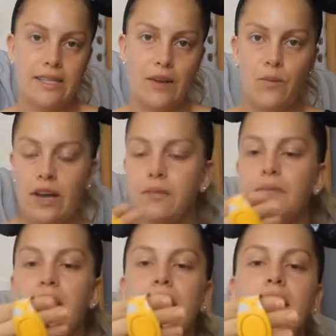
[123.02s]
Day one.
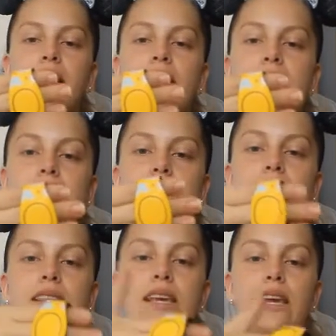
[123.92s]
This
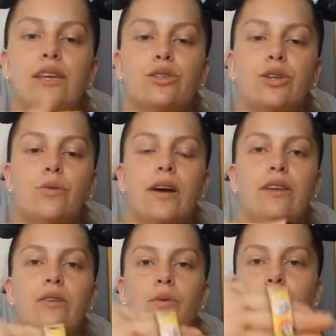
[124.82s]
is the Easter
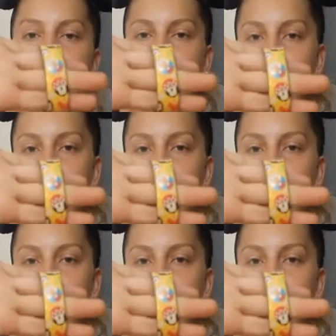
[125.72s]
one with the